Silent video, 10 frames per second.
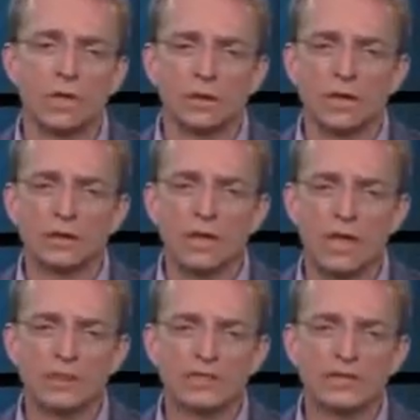But on
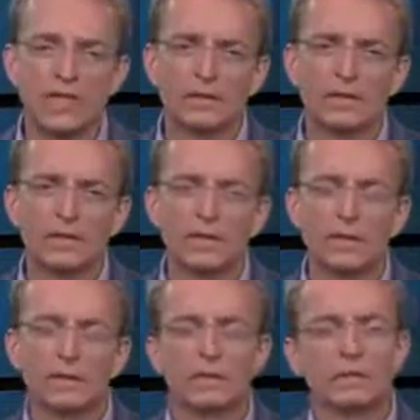top of that, the
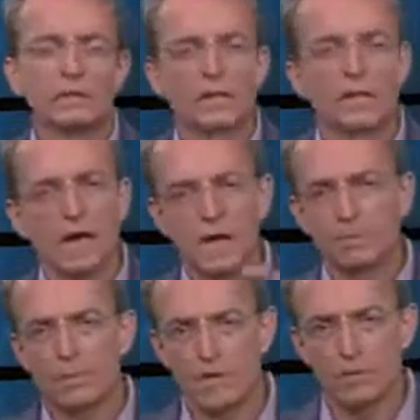ability to take
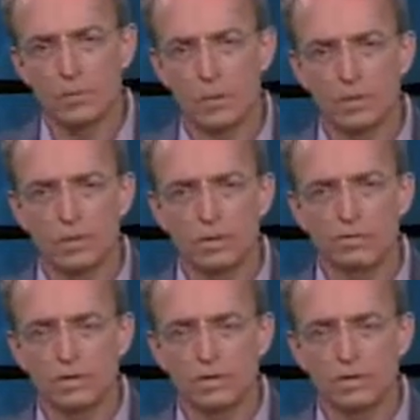complex workloads,